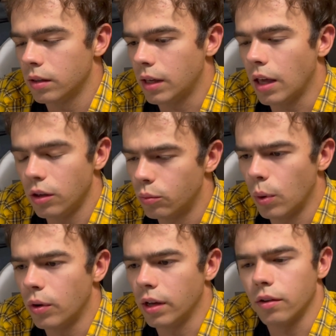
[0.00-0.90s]
get you
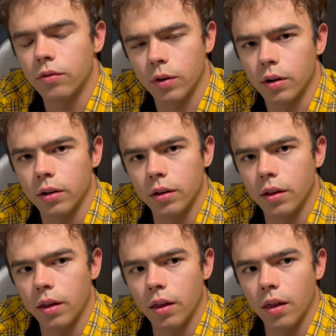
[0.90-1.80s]
rooting for
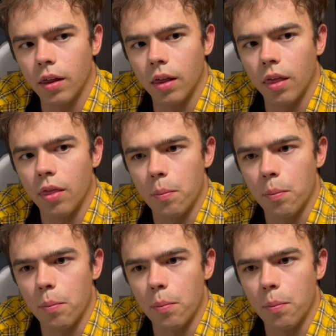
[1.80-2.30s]
the